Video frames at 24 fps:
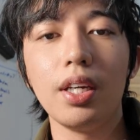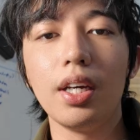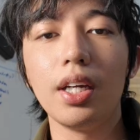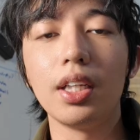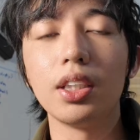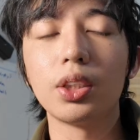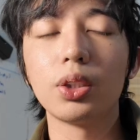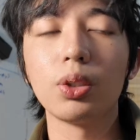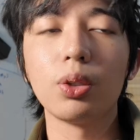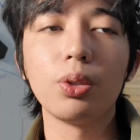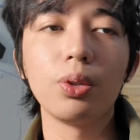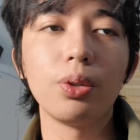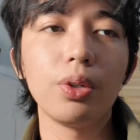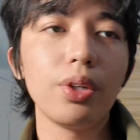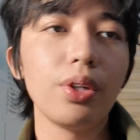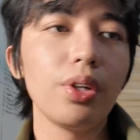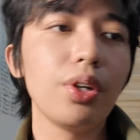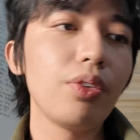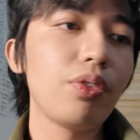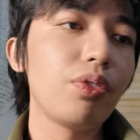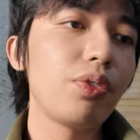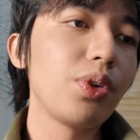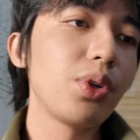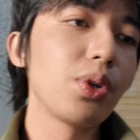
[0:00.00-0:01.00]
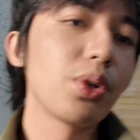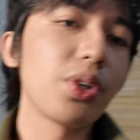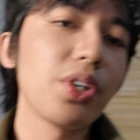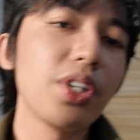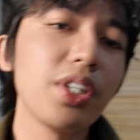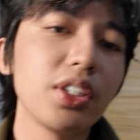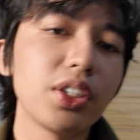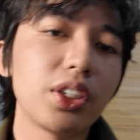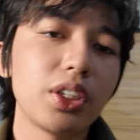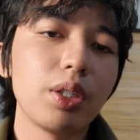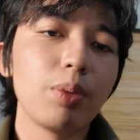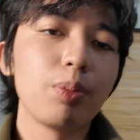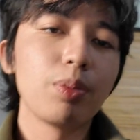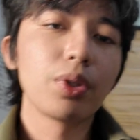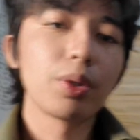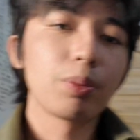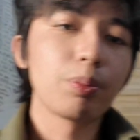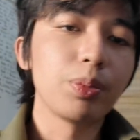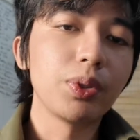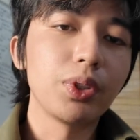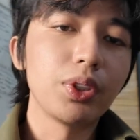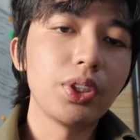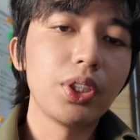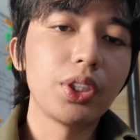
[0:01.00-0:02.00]
And so if you're in a similar
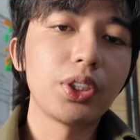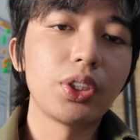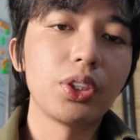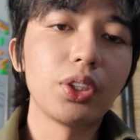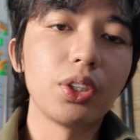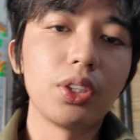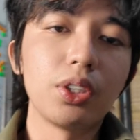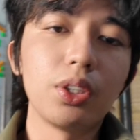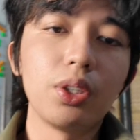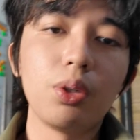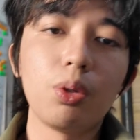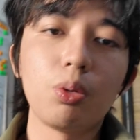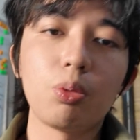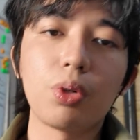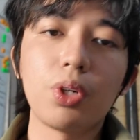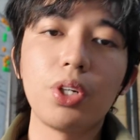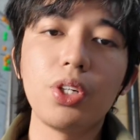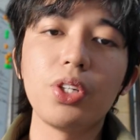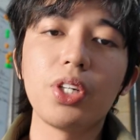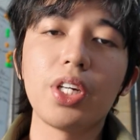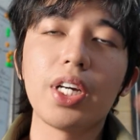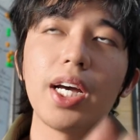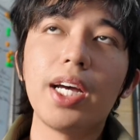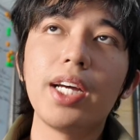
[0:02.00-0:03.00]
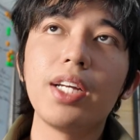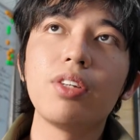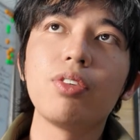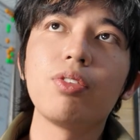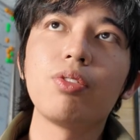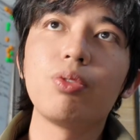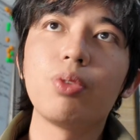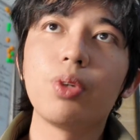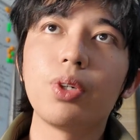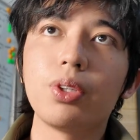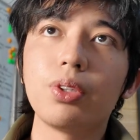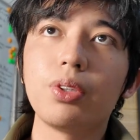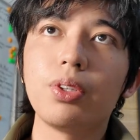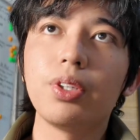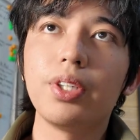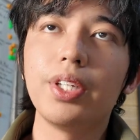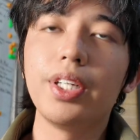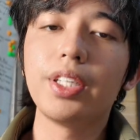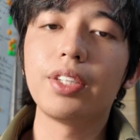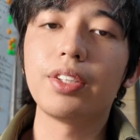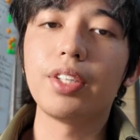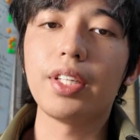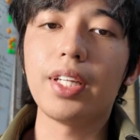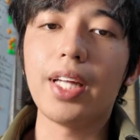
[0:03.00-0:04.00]
position where you kind of want to
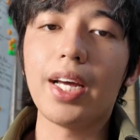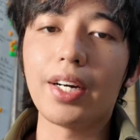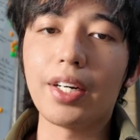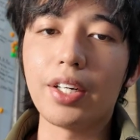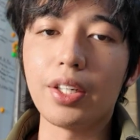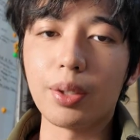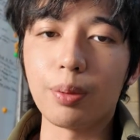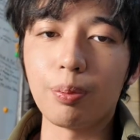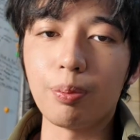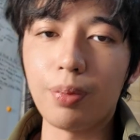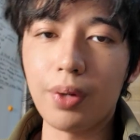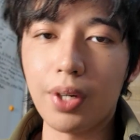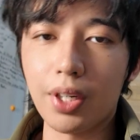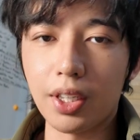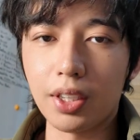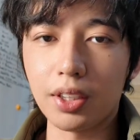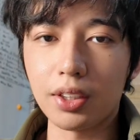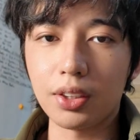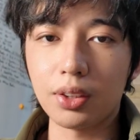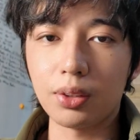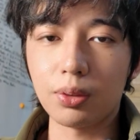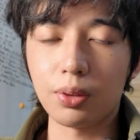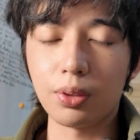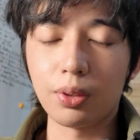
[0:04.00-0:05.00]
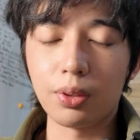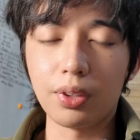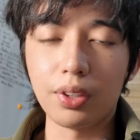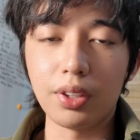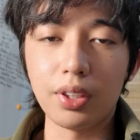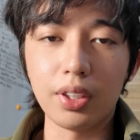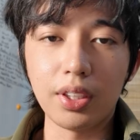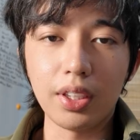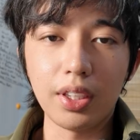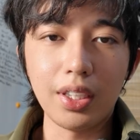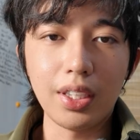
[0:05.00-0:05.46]
like retire your parents or